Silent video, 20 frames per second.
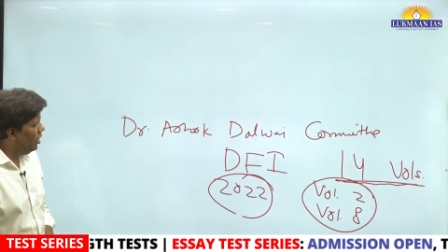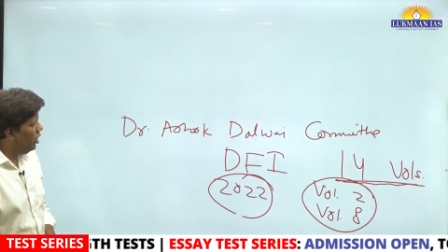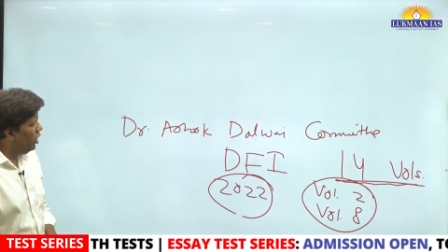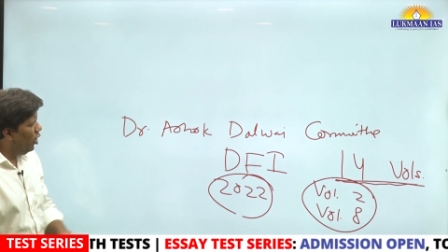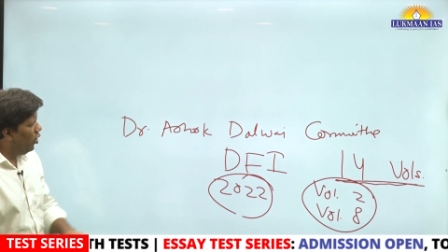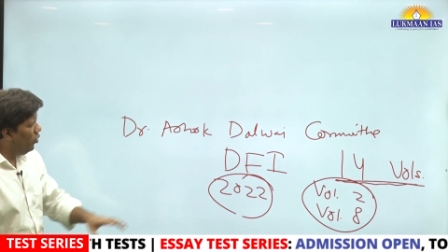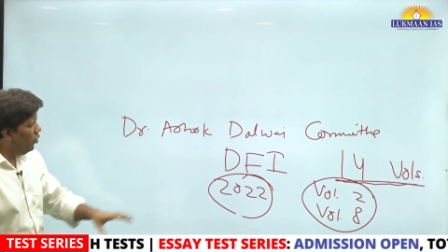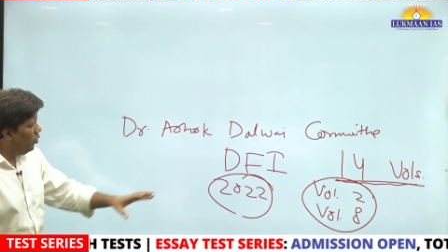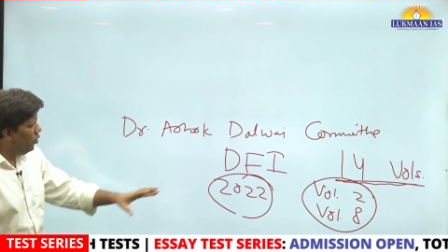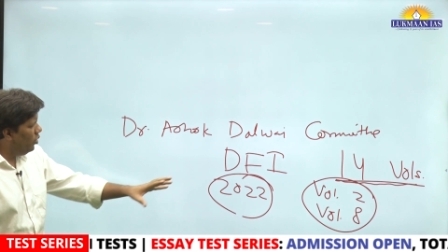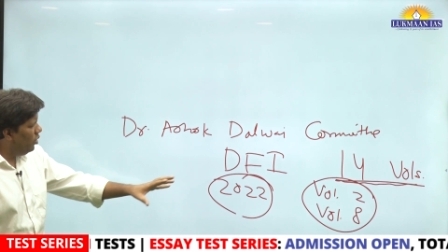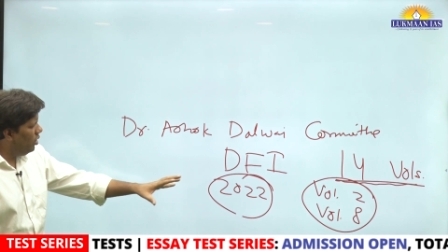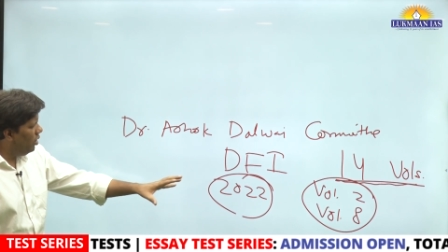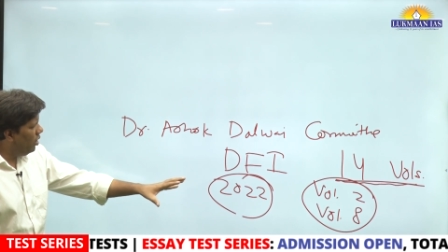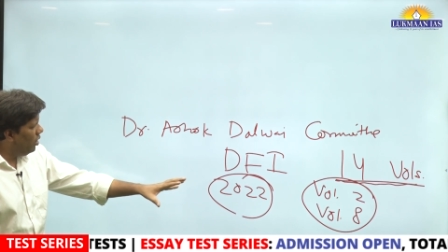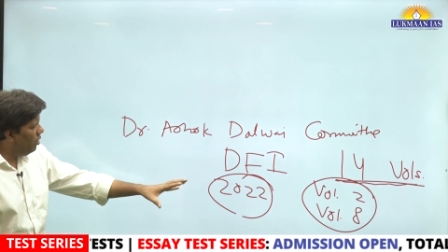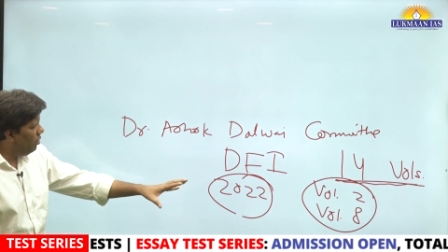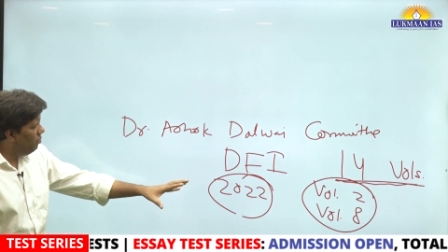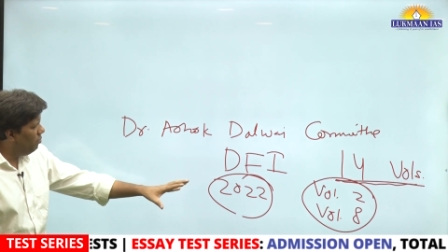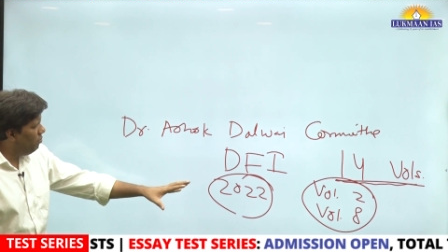Now,
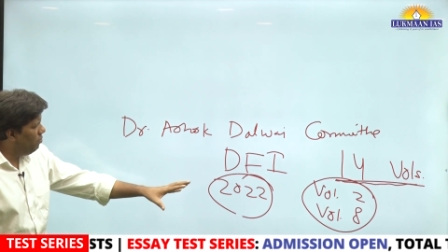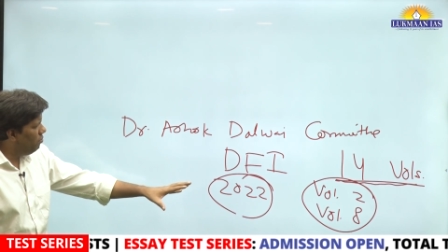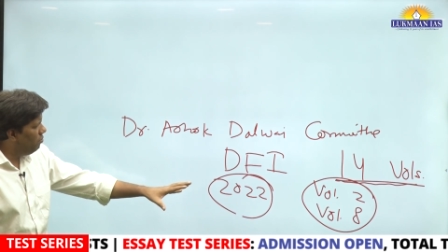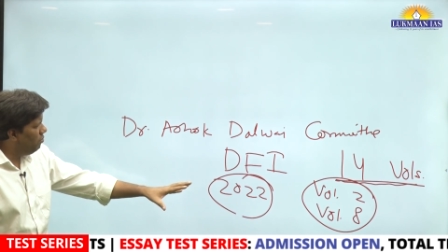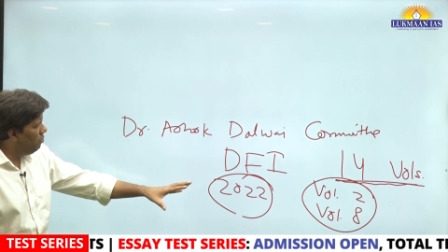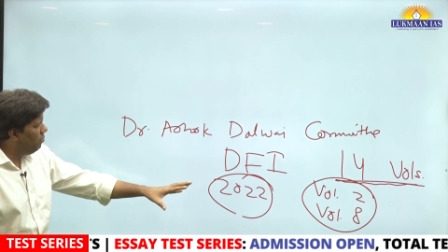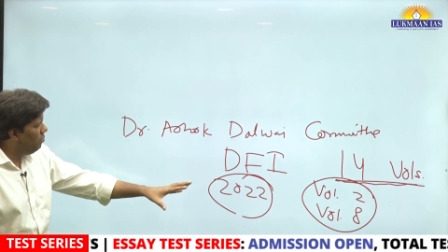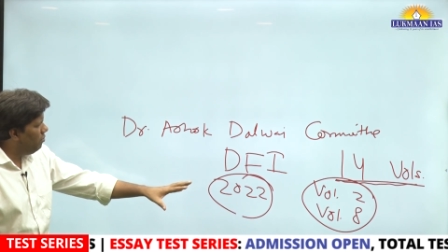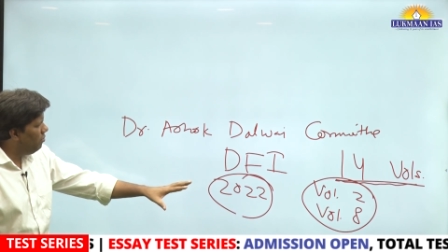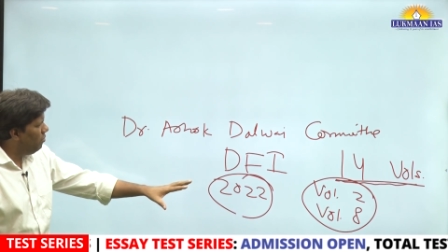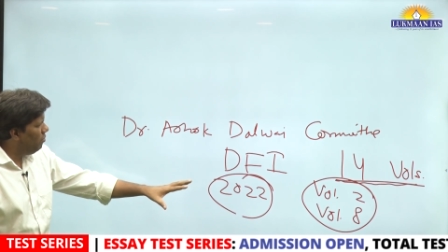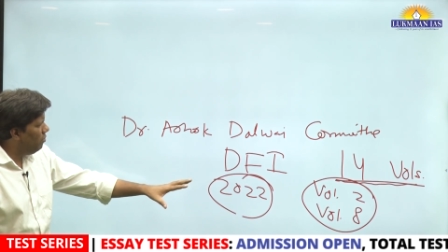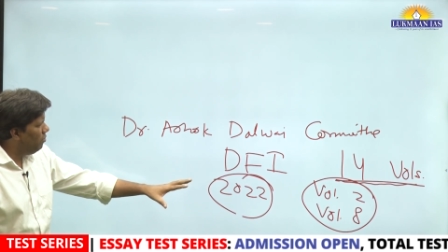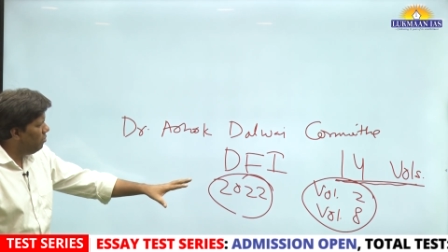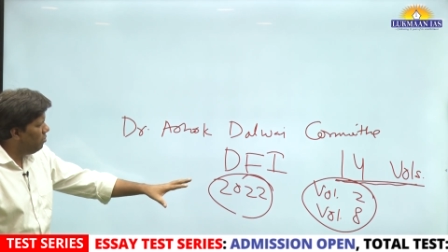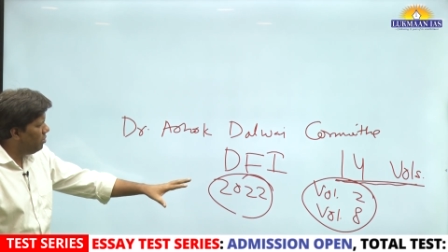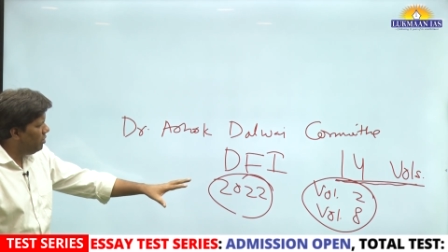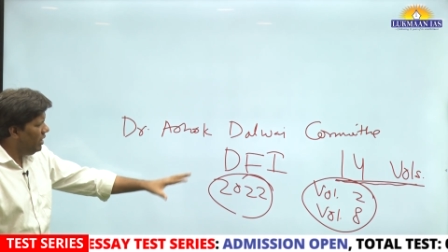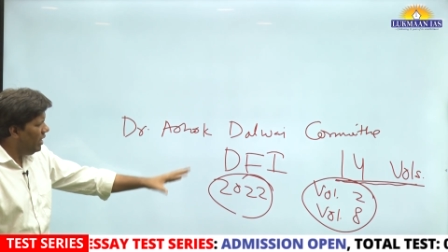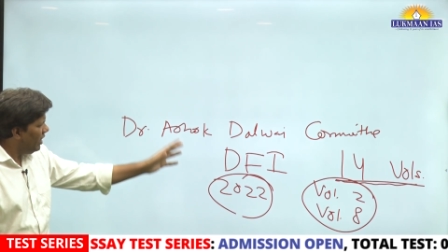uh,
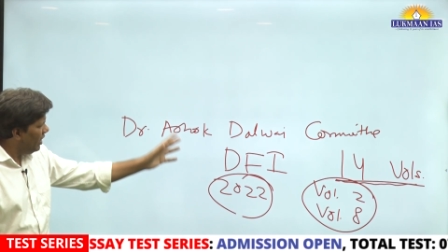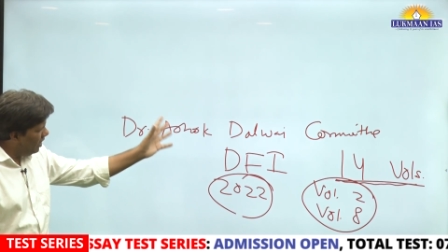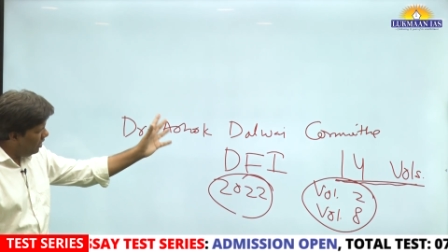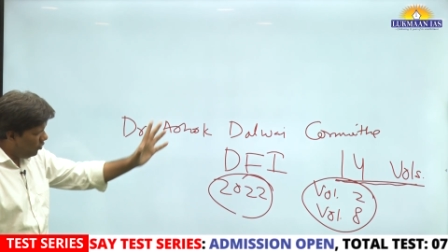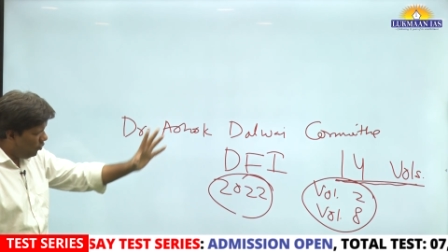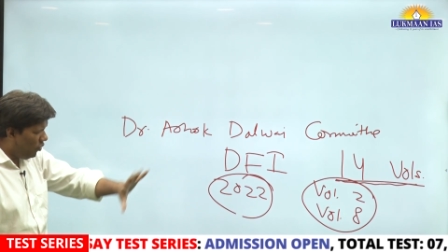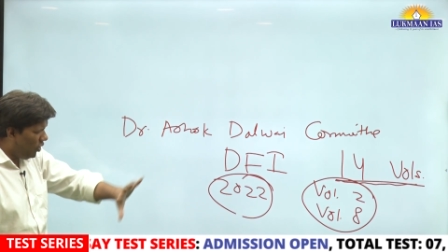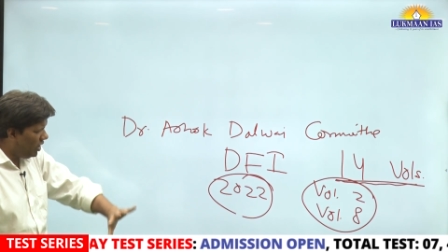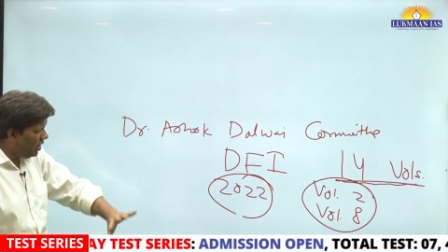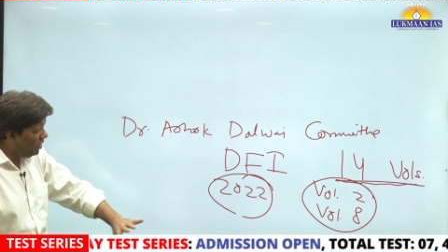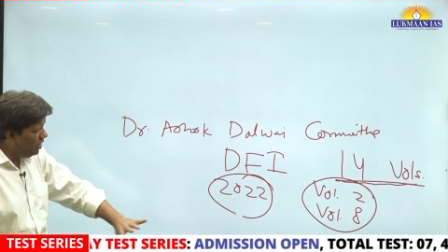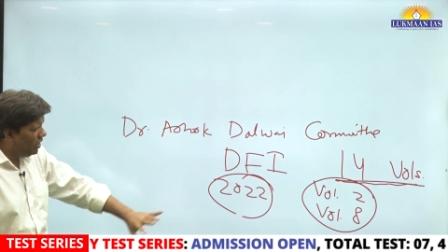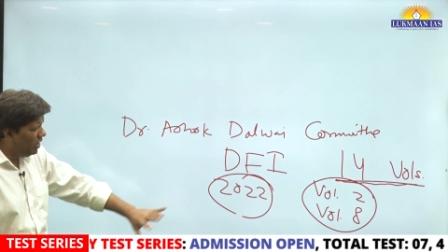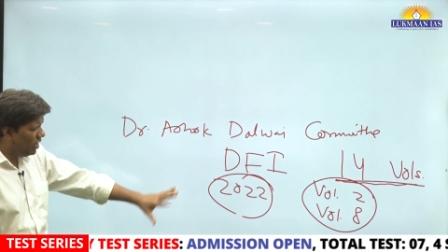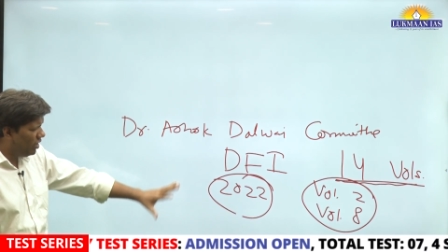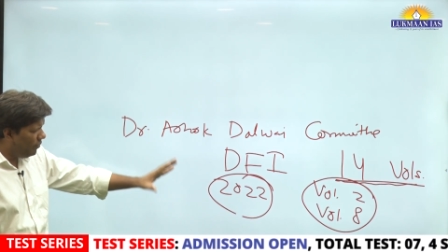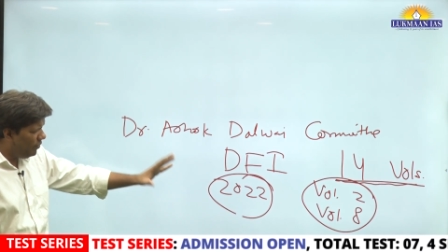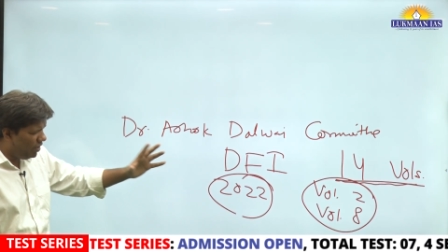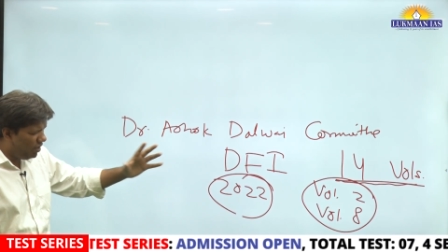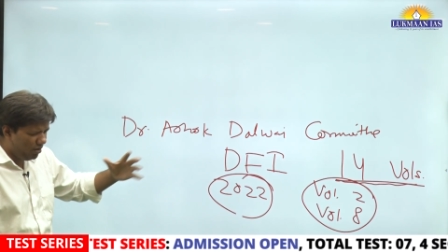see again, what are the
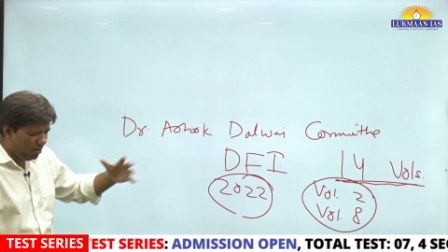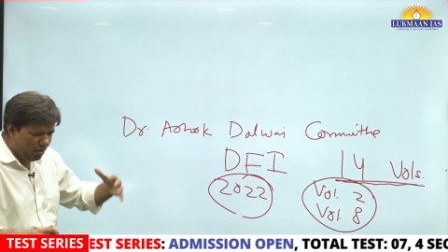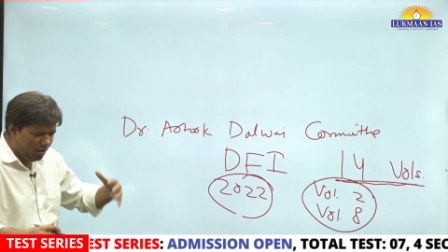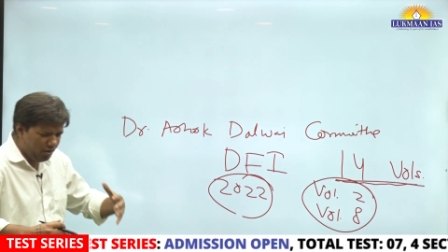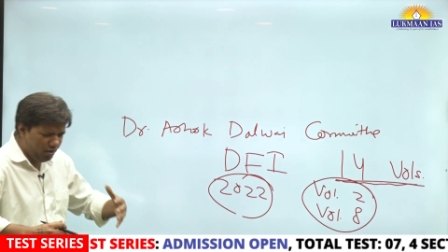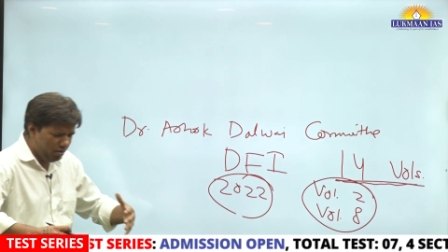recommend uh,